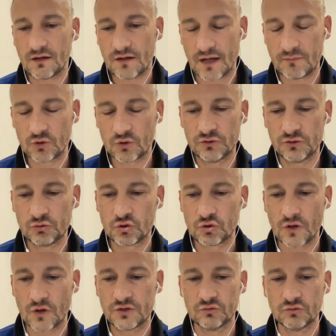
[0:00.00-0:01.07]
I'm going to
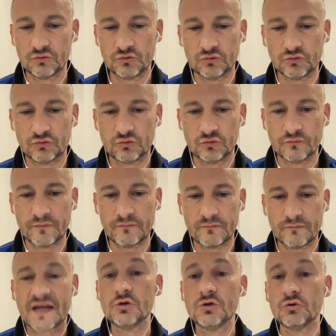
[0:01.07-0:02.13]
try to
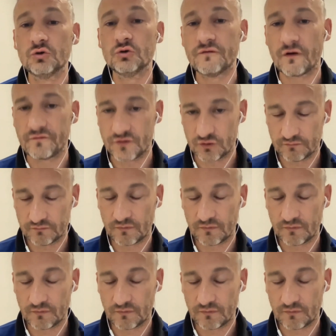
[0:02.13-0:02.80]
make you an overview.